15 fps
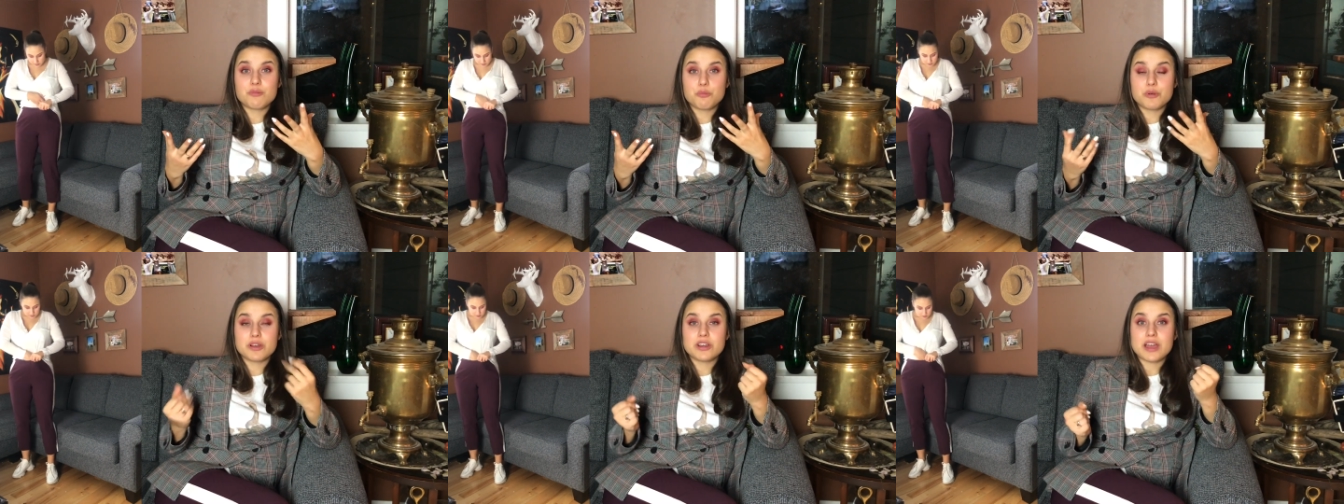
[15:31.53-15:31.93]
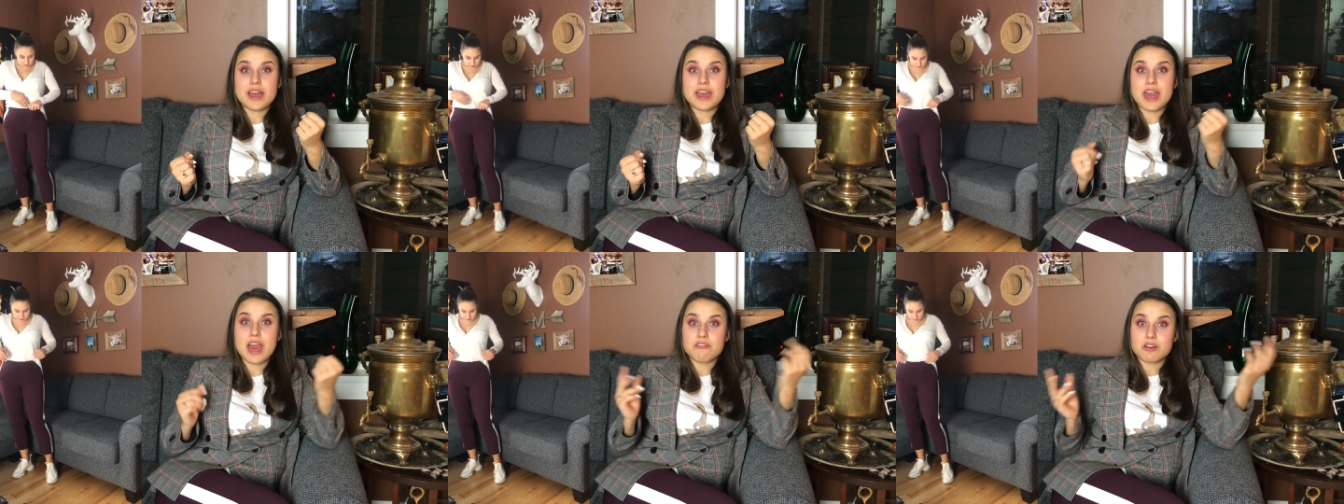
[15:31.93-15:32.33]
where
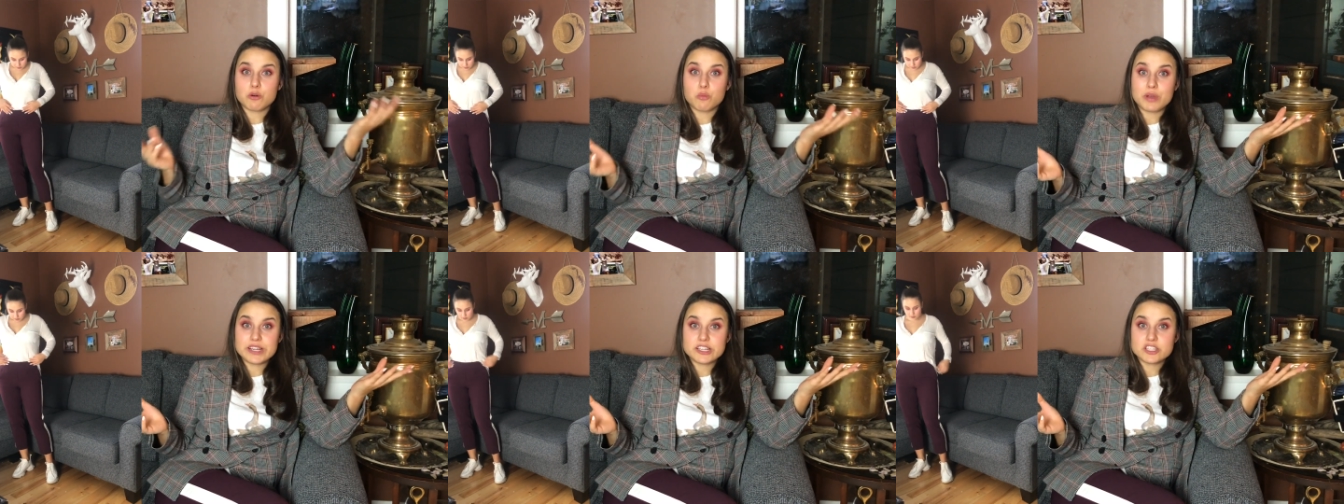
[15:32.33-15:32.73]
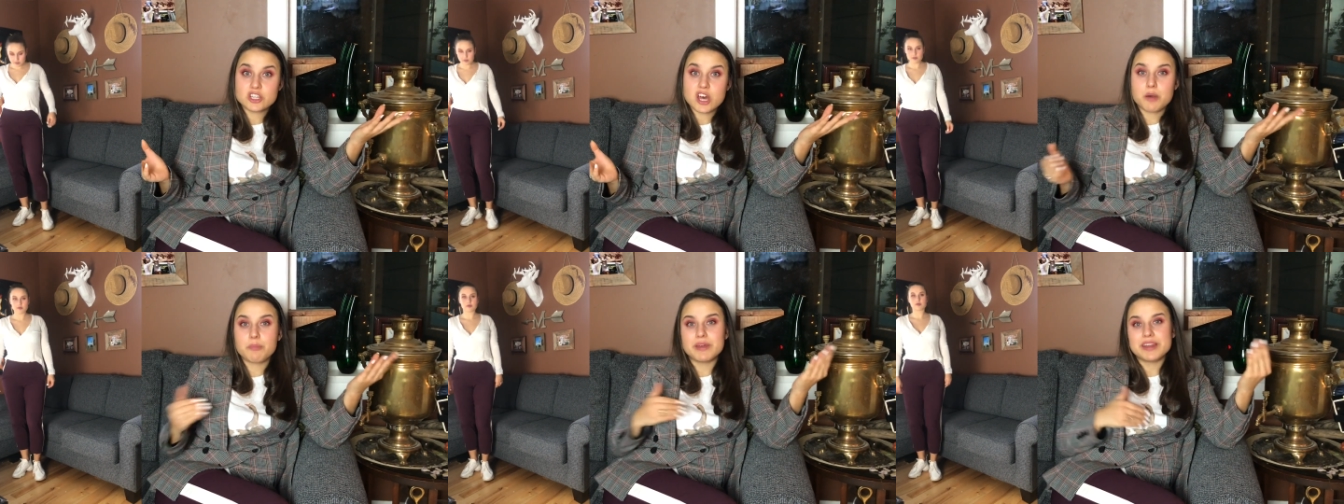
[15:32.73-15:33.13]
I have a white
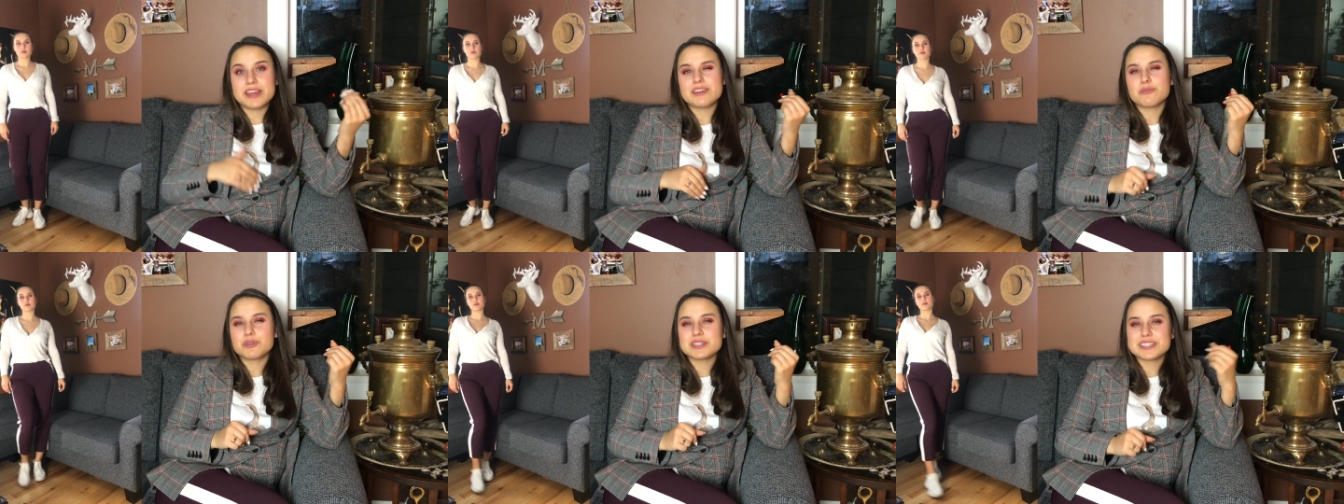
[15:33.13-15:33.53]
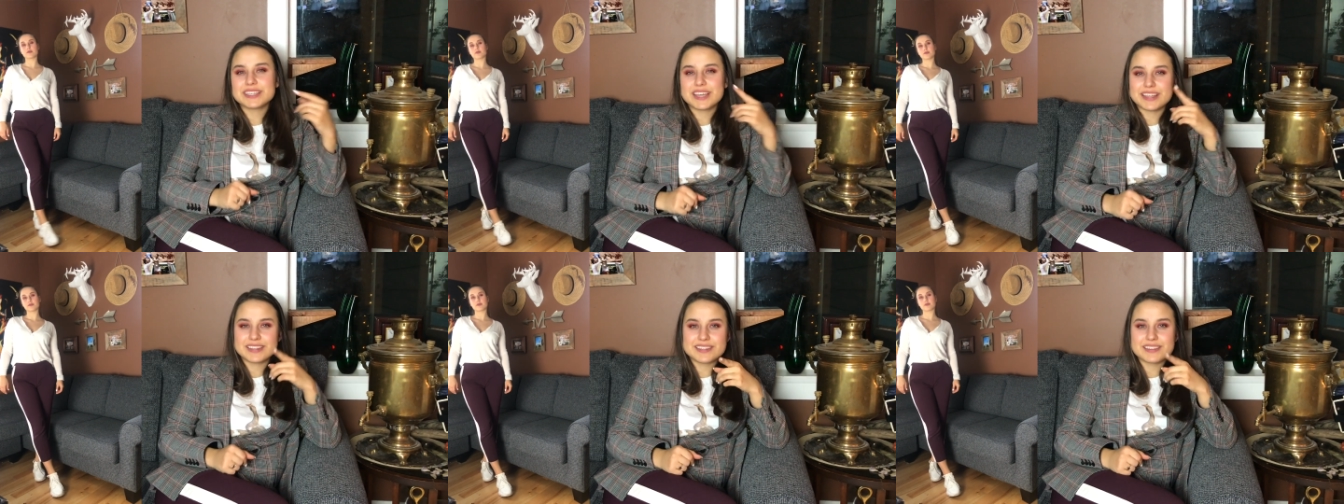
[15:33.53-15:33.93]
top, and I once
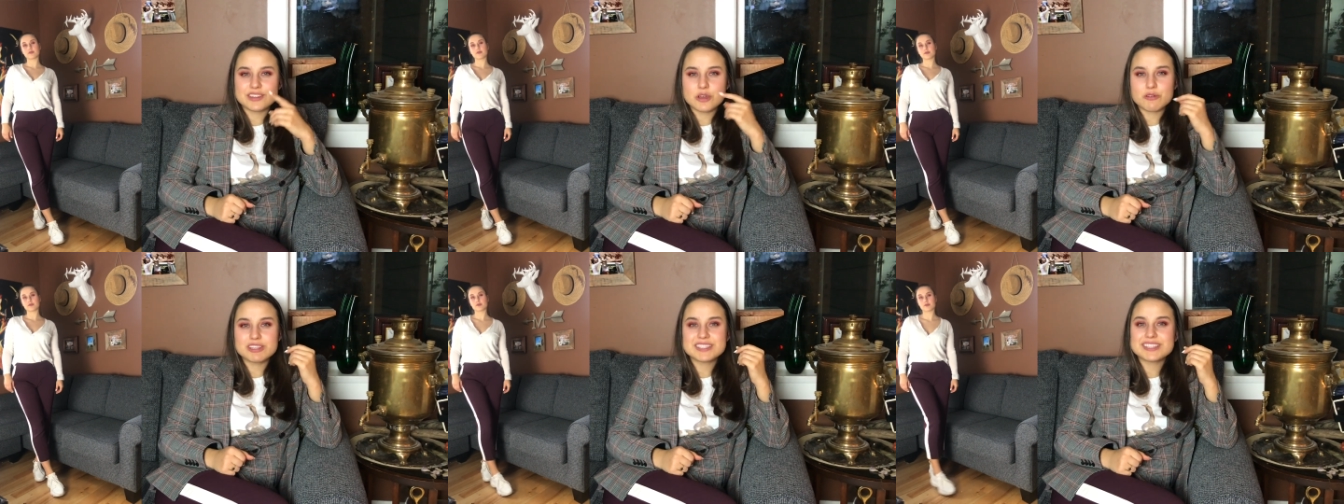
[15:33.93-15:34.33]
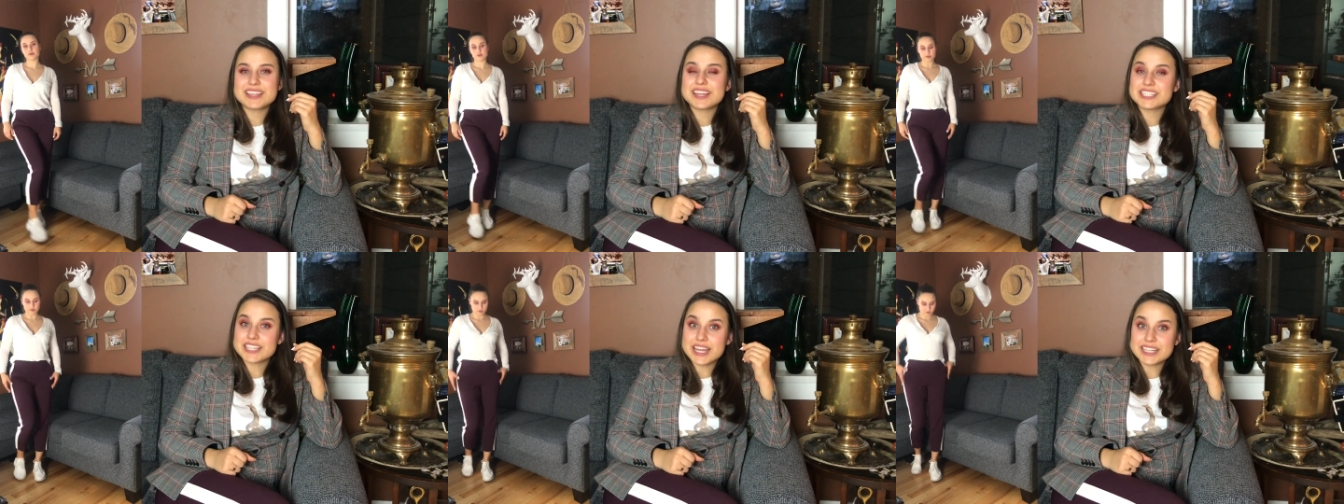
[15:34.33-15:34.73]
again noticed
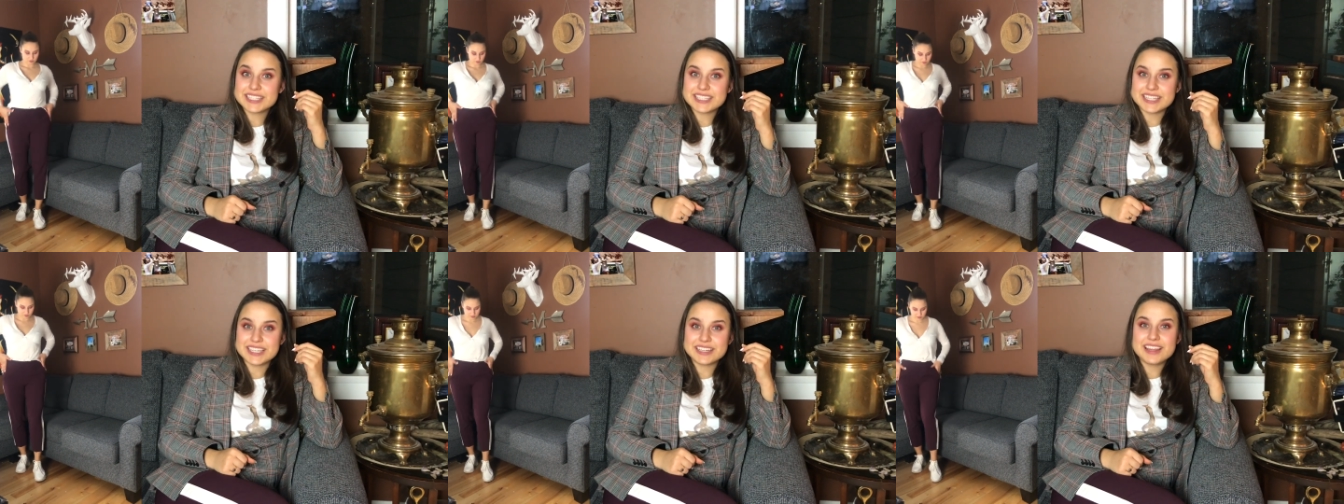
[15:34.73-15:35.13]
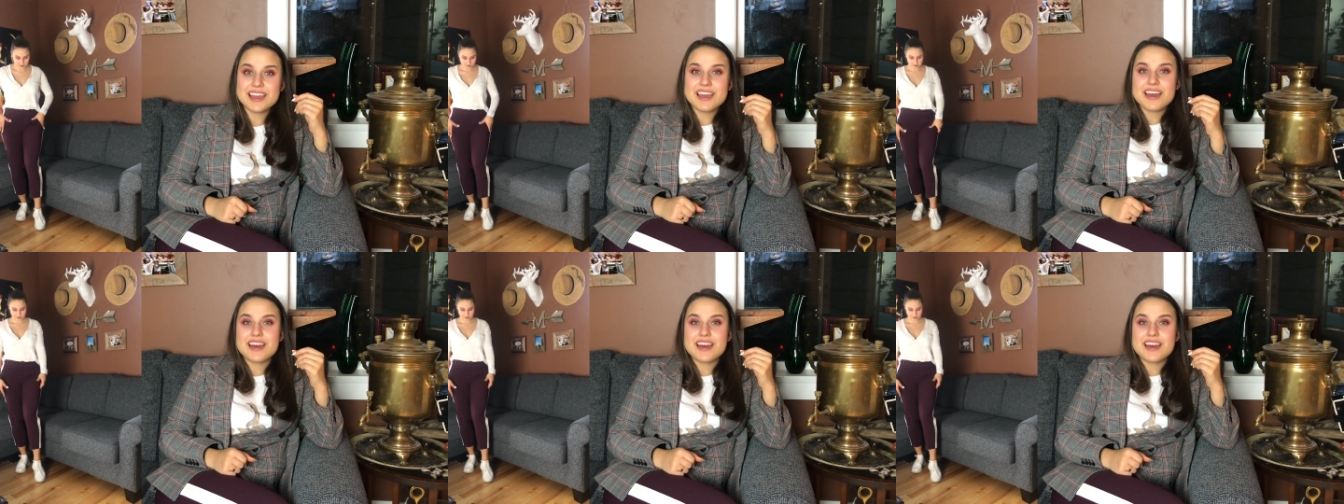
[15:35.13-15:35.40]
that I tucked it in